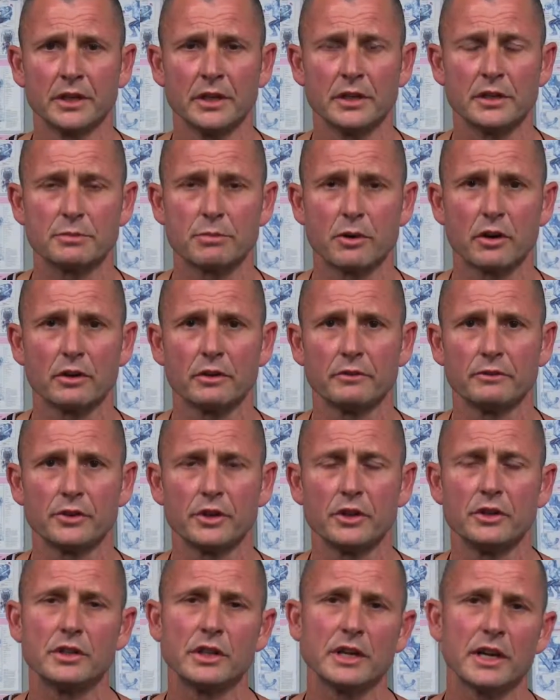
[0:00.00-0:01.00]
inspiring for
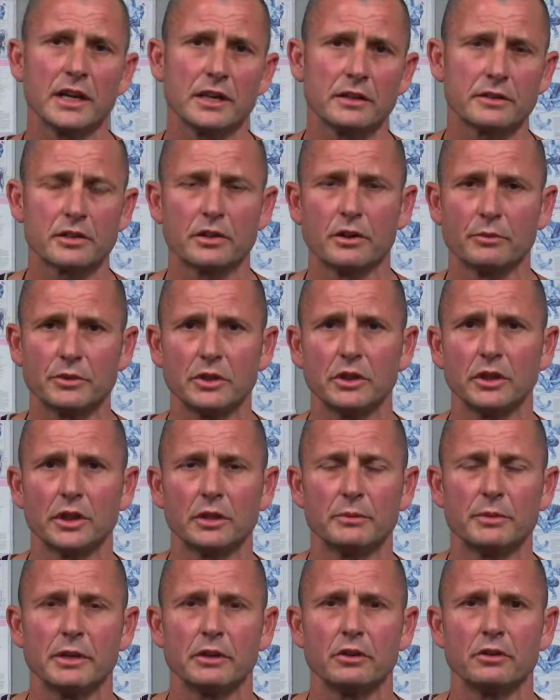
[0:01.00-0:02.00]
you today. It's helped you a
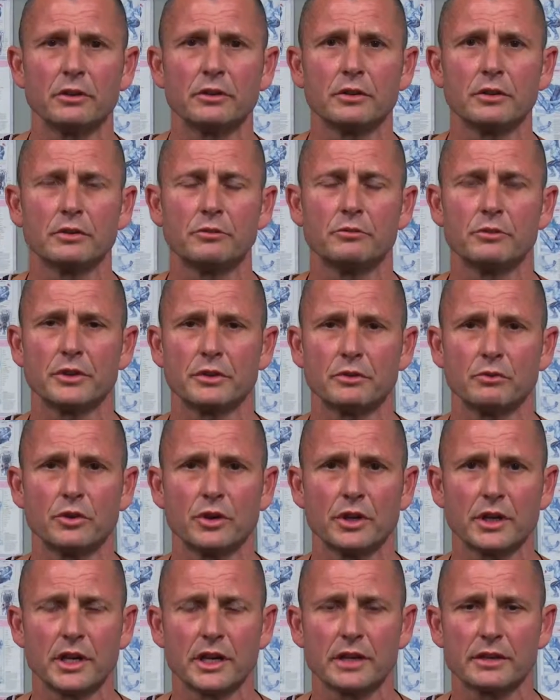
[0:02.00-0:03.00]
little bit longer with the
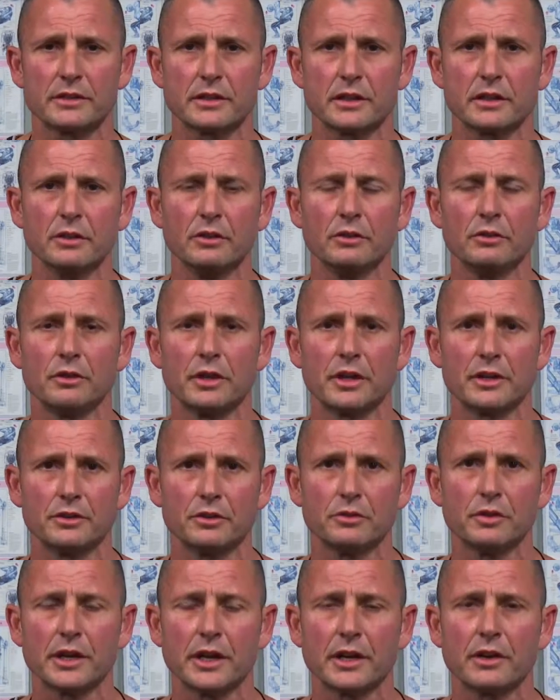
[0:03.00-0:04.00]
workouts that you are
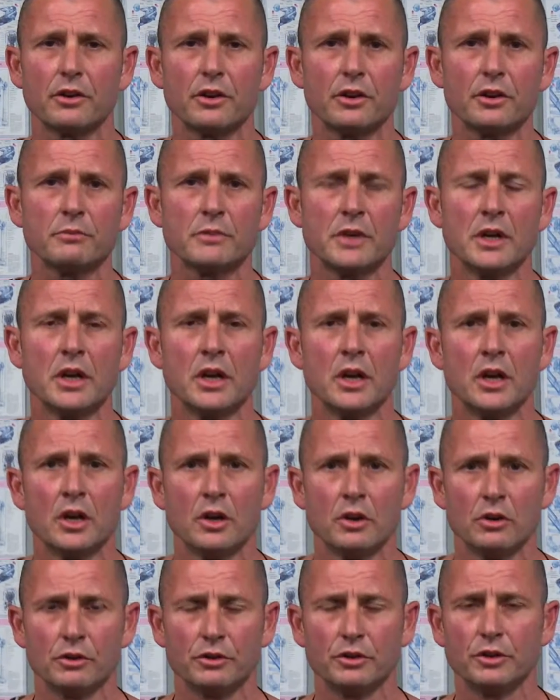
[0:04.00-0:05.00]
doing at home
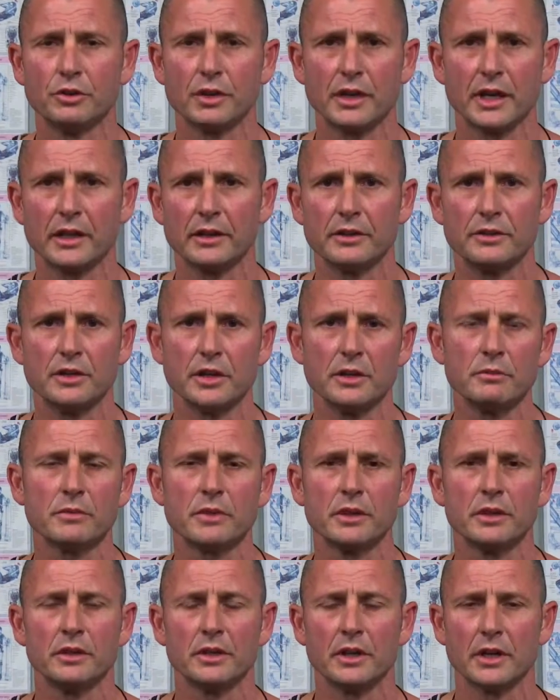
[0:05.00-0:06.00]
or doing at a gym,
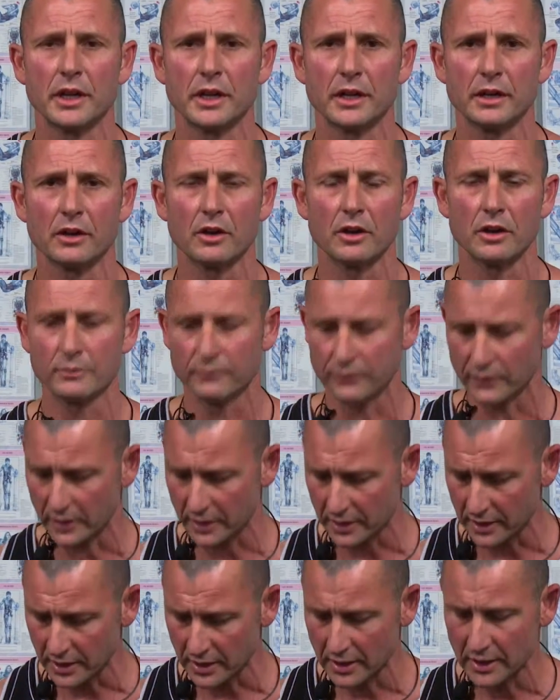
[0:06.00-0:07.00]
and
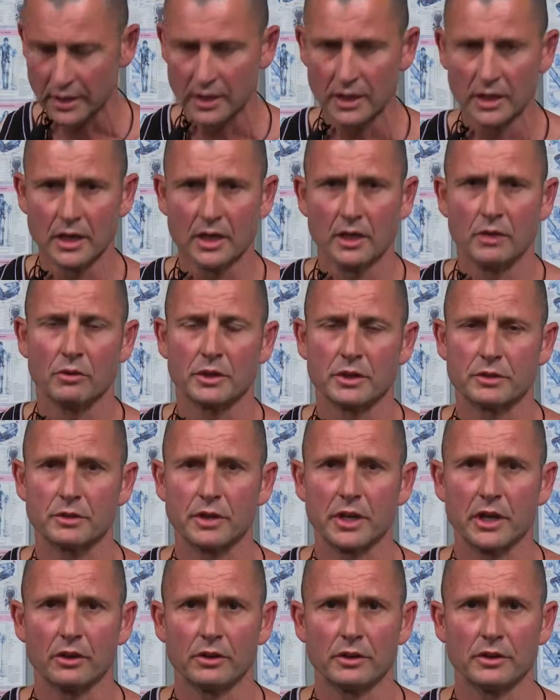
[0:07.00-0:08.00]
hopefully once
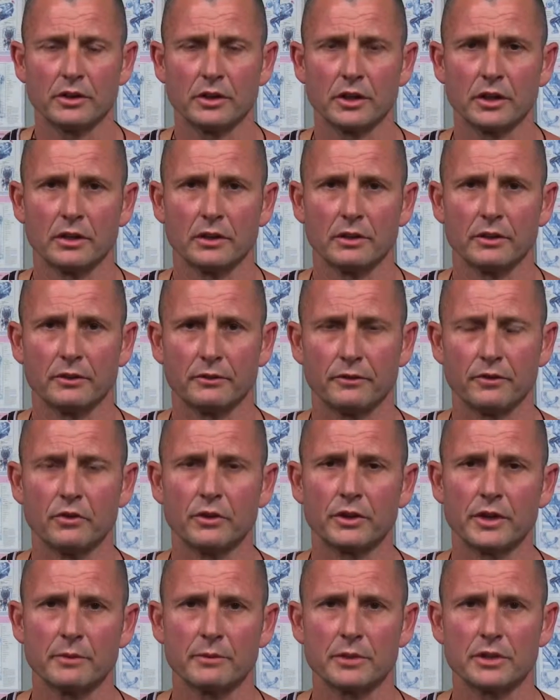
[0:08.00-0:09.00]
we get on to the
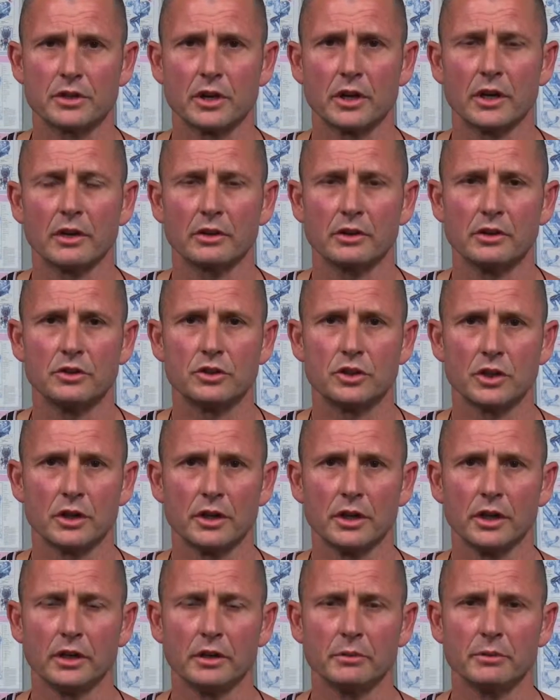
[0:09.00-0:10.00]
fourth episode, I can show
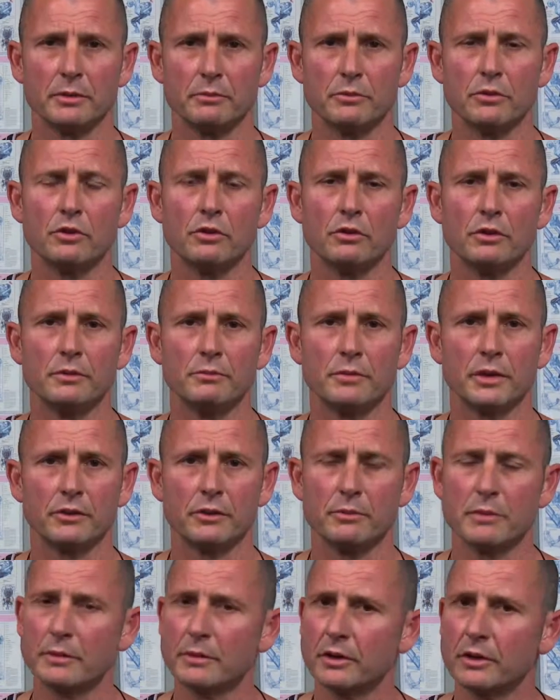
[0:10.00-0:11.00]
you a little bit more. But
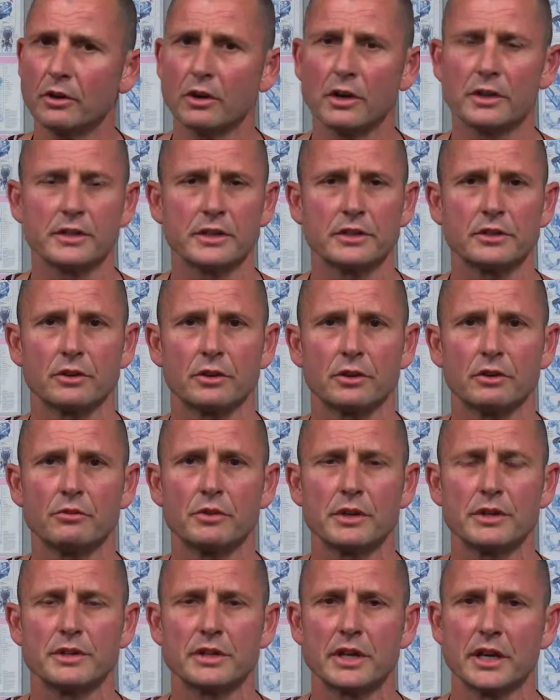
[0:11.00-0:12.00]
remember, guys, as I
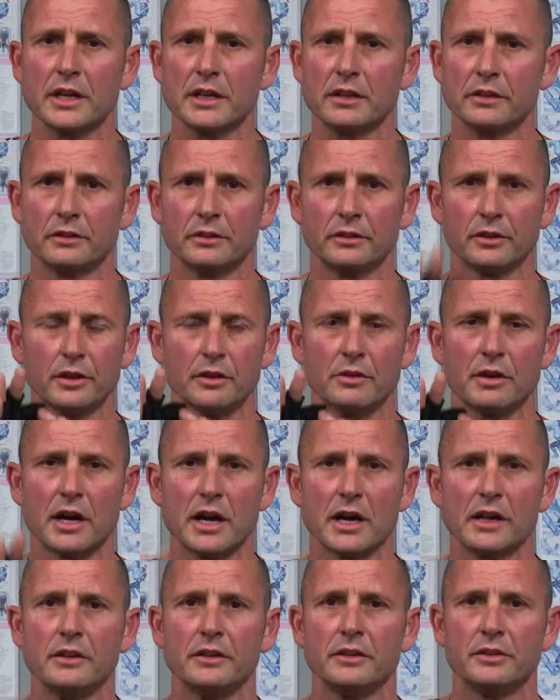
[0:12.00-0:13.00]
always say, go
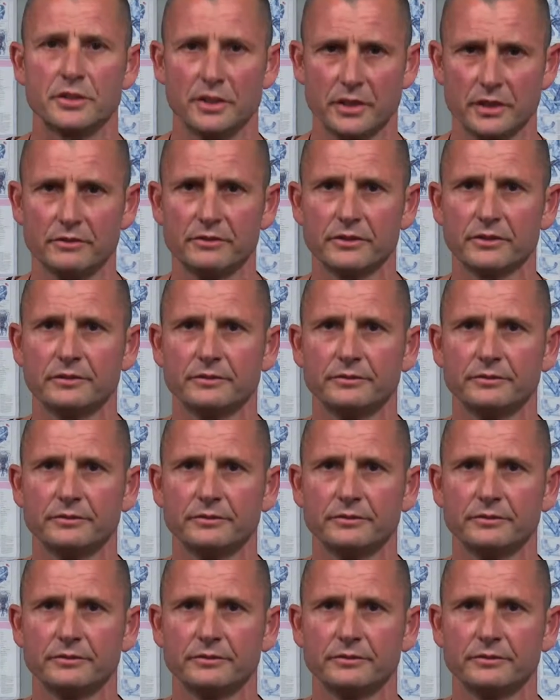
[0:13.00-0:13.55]
hard and achieve.